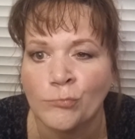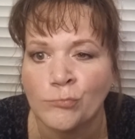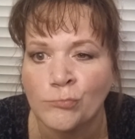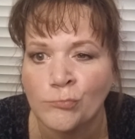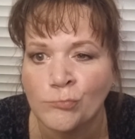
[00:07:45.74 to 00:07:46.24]

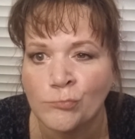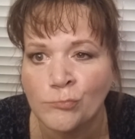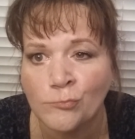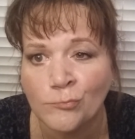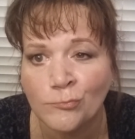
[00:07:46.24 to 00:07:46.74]

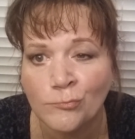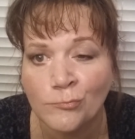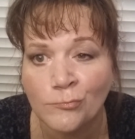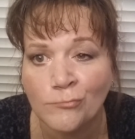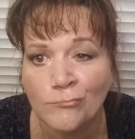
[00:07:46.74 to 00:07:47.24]

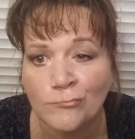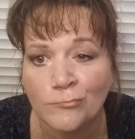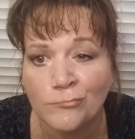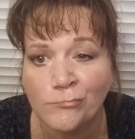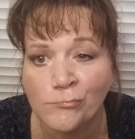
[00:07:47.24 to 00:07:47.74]

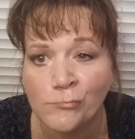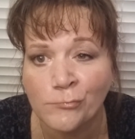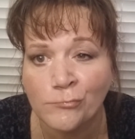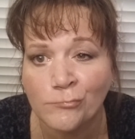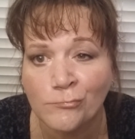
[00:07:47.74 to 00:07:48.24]

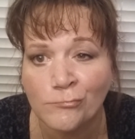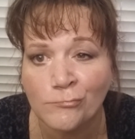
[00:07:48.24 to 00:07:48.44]
Nothing is said.